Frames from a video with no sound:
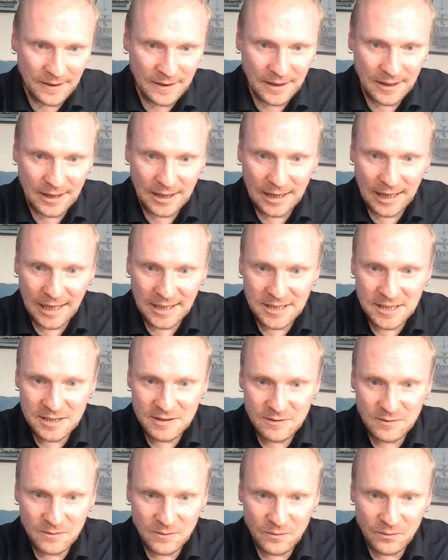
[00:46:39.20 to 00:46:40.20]

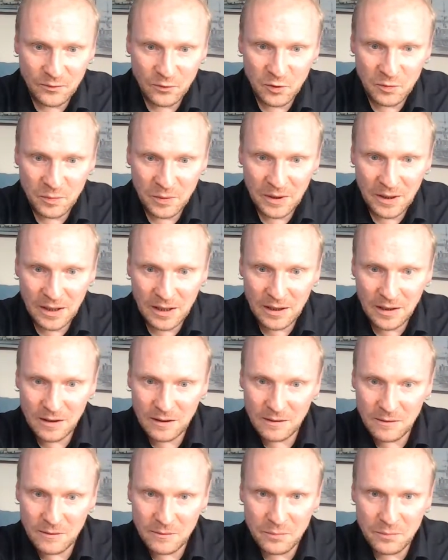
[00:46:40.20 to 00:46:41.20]
that would
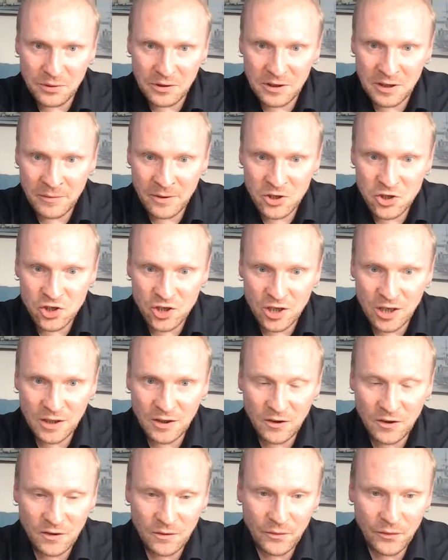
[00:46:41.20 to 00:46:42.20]
be pretty much it
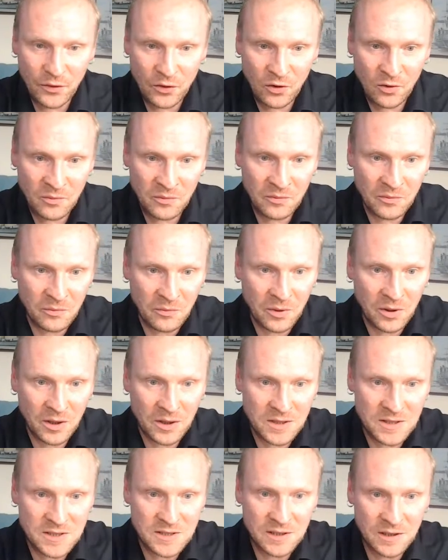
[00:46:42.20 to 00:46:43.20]
from my
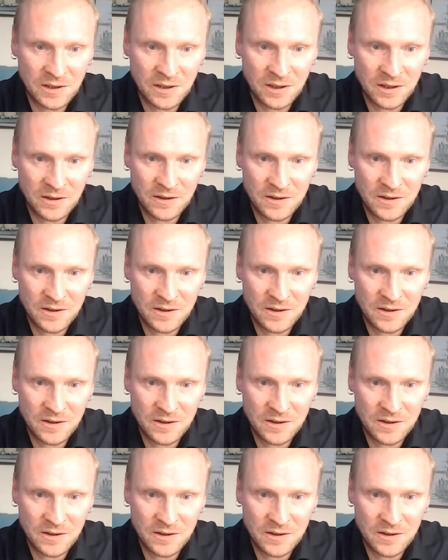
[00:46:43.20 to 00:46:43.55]
side.